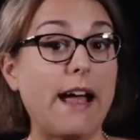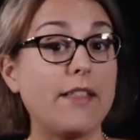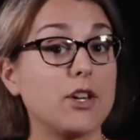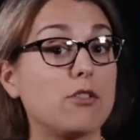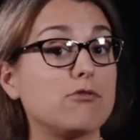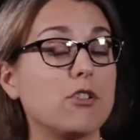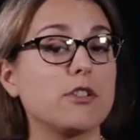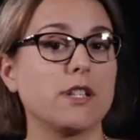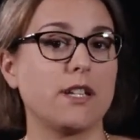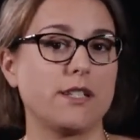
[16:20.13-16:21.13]
and the
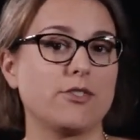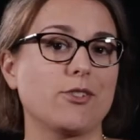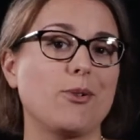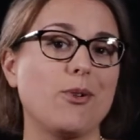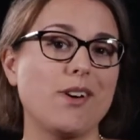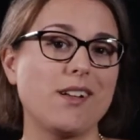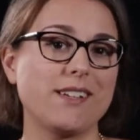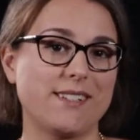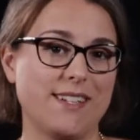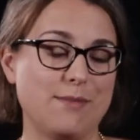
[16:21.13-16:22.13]
aurora lights are all
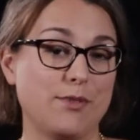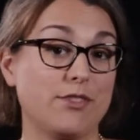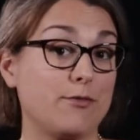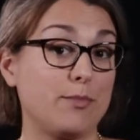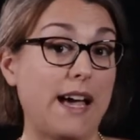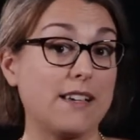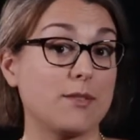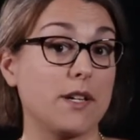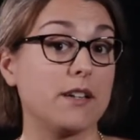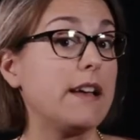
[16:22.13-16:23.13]
examples of
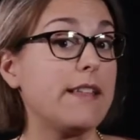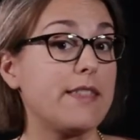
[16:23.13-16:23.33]
plasma